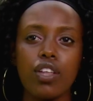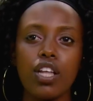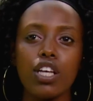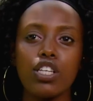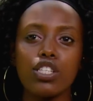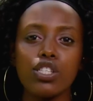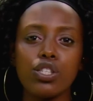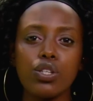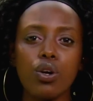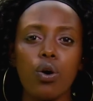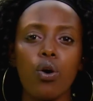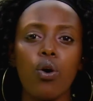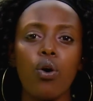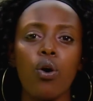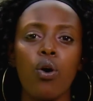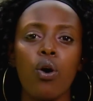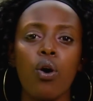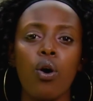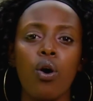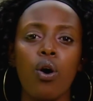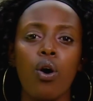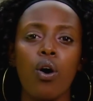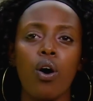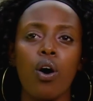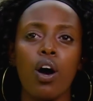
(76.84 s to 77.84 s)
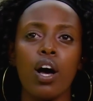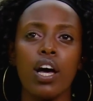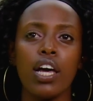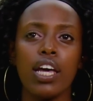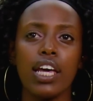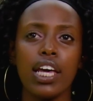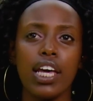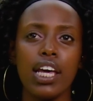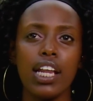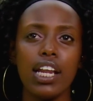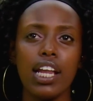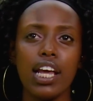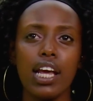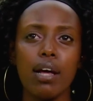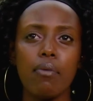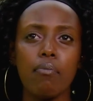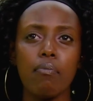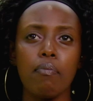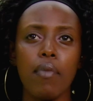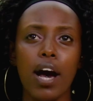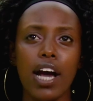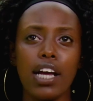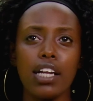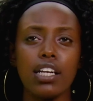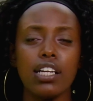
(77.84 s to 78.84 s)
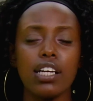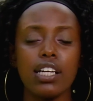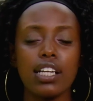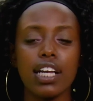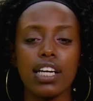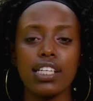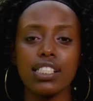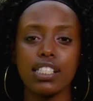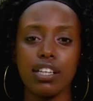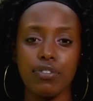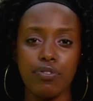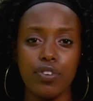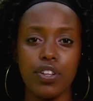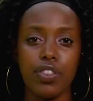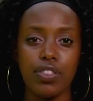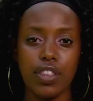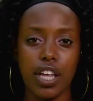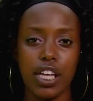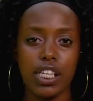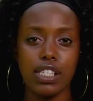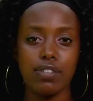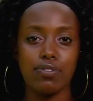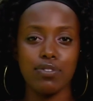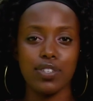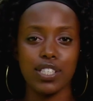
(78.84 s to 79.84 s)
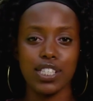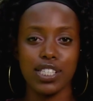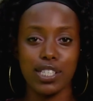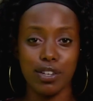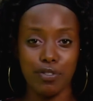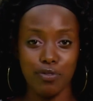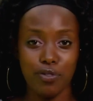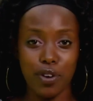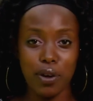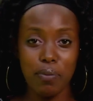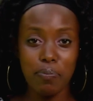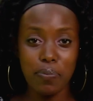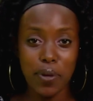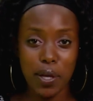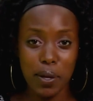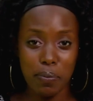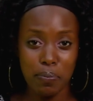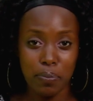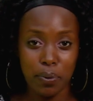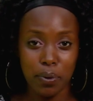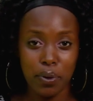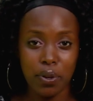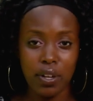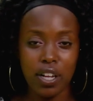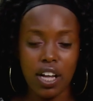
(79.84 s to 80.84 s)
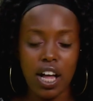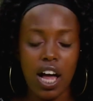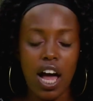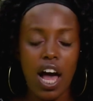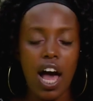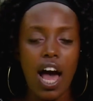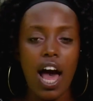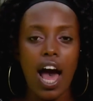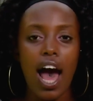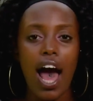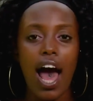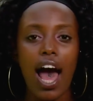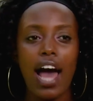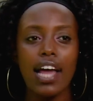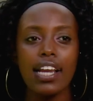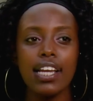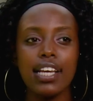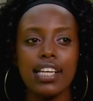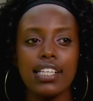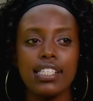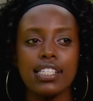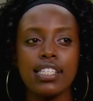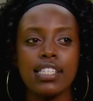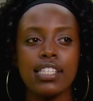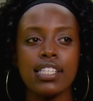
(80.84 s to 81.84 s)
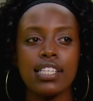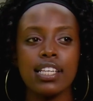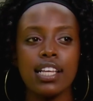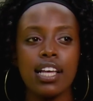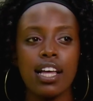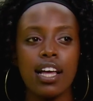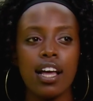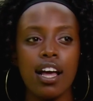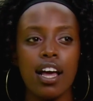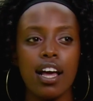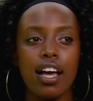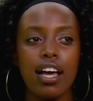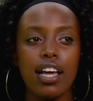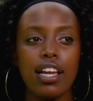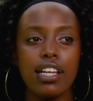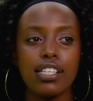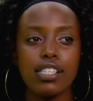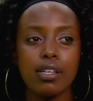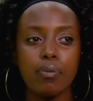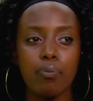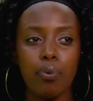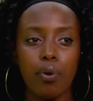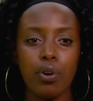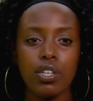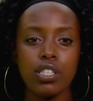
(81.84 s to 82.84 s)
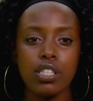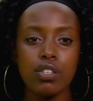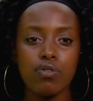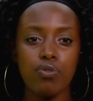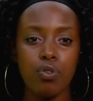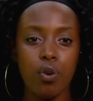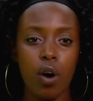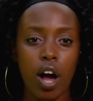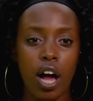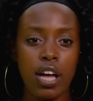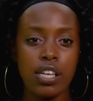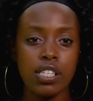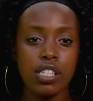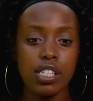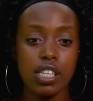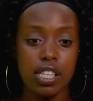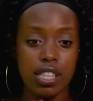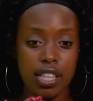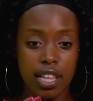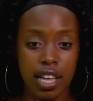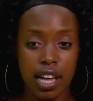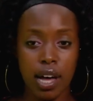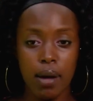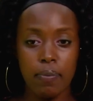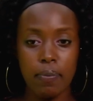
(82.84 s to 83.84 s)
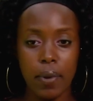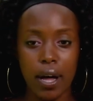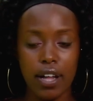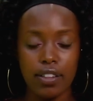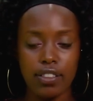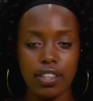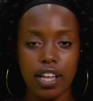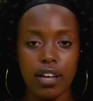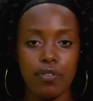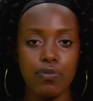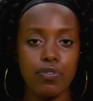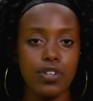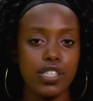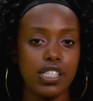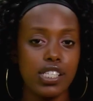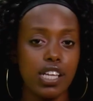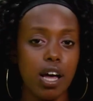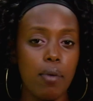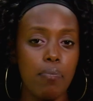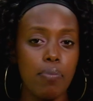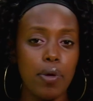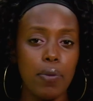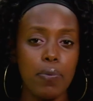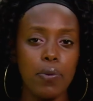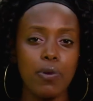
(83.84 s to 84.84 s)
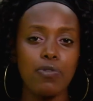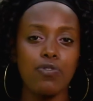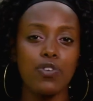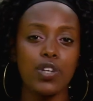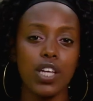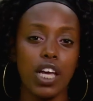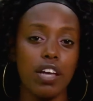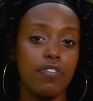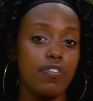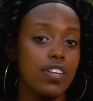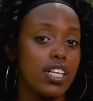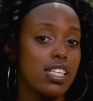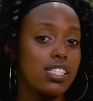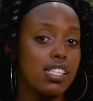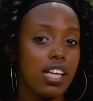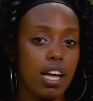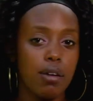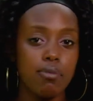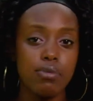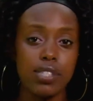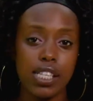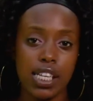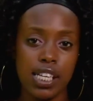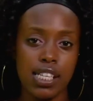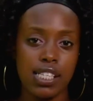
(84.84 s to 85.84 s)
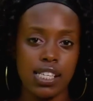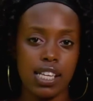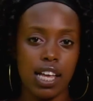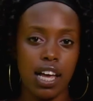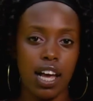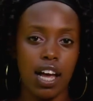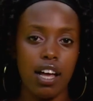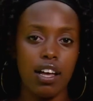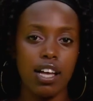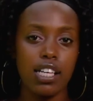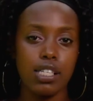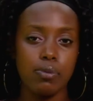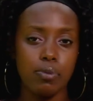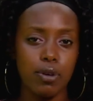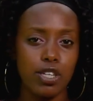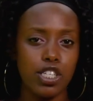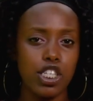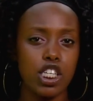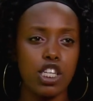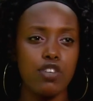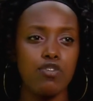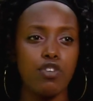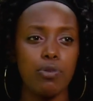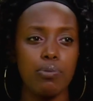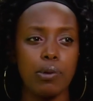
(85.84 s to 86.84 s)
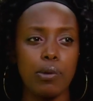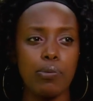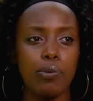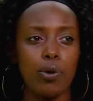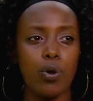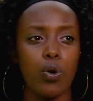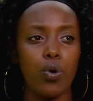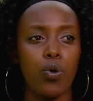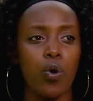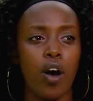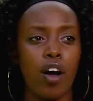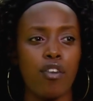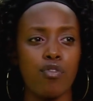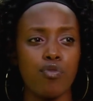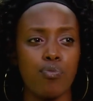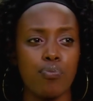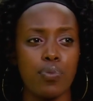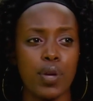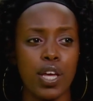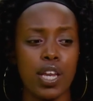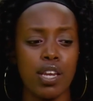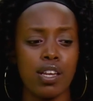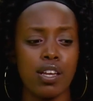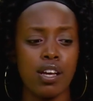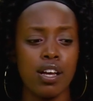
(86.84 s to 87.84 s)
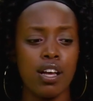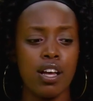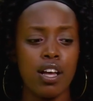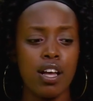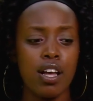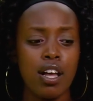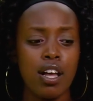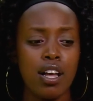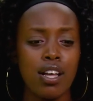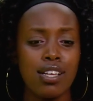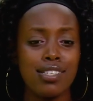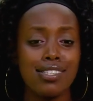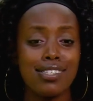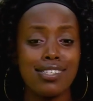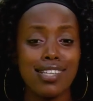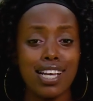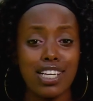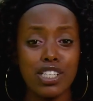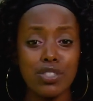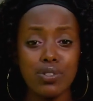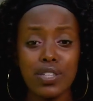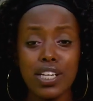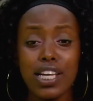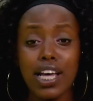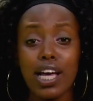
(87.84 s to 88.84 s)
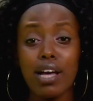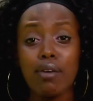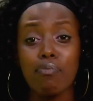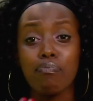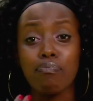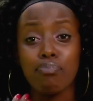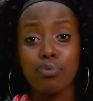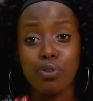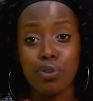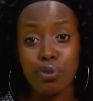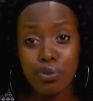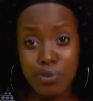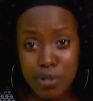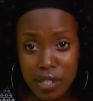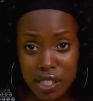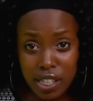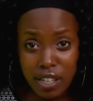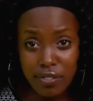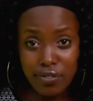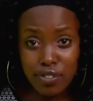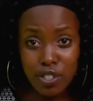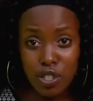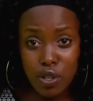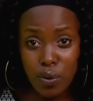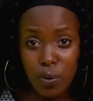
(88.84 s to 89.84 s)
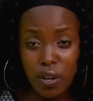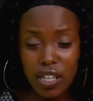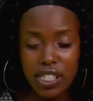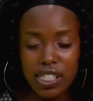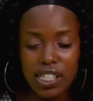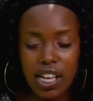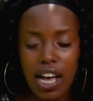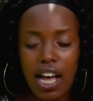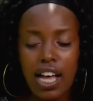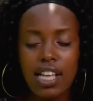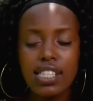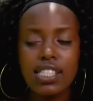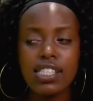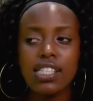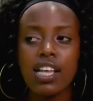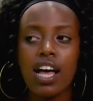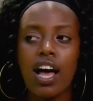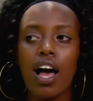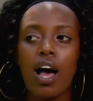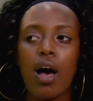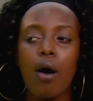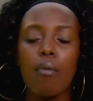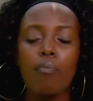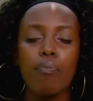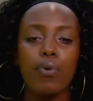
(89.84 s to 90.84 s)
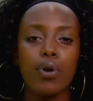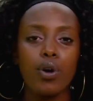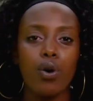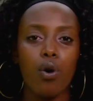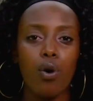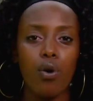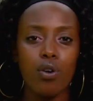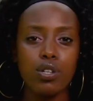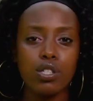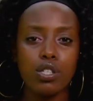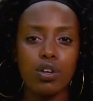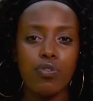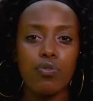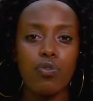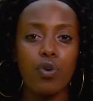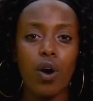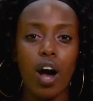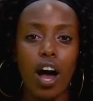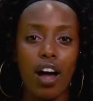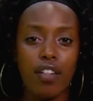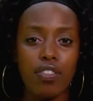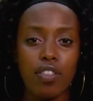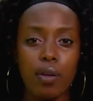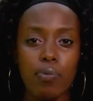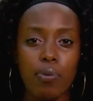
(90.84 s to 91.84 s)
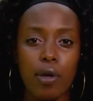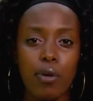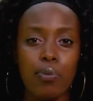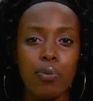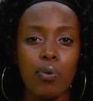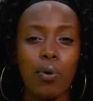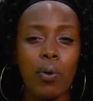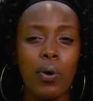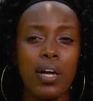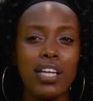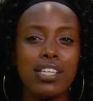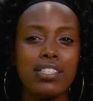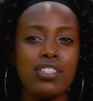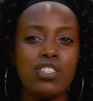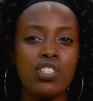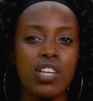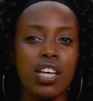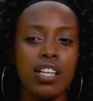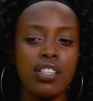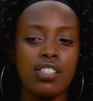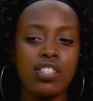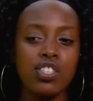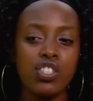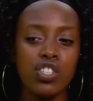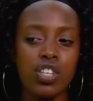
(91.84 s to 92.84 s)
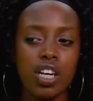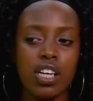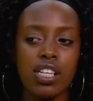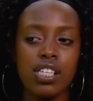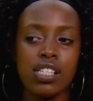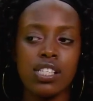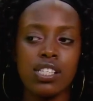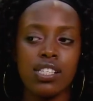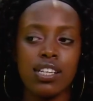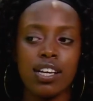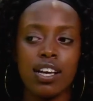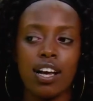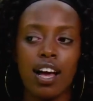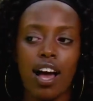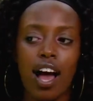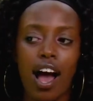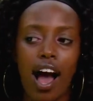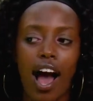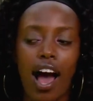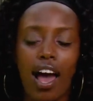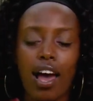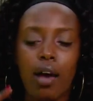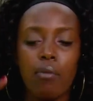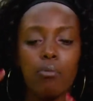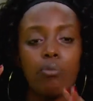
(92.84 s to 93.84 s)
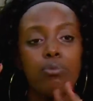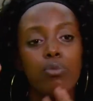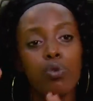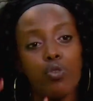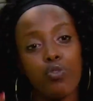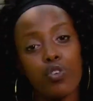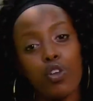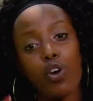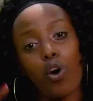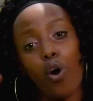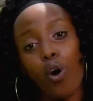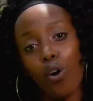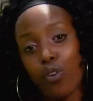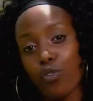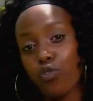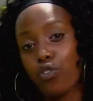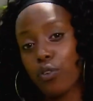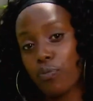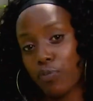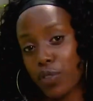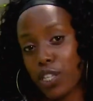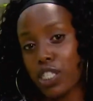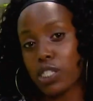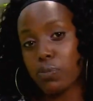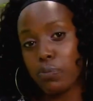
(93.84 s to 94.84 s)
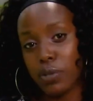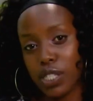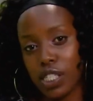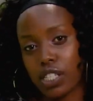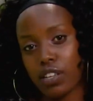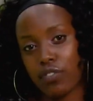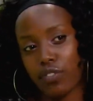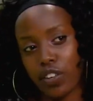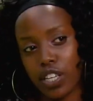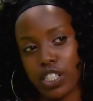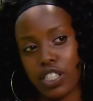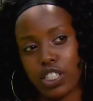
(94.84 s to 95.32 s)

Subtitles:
So healing might look like different things for different people, and it is important for us to think about that. For some people, forgiveness comes easier, especially for people who have been sexually abusive towards us, but also for other people, it's just, I am moving on from this specific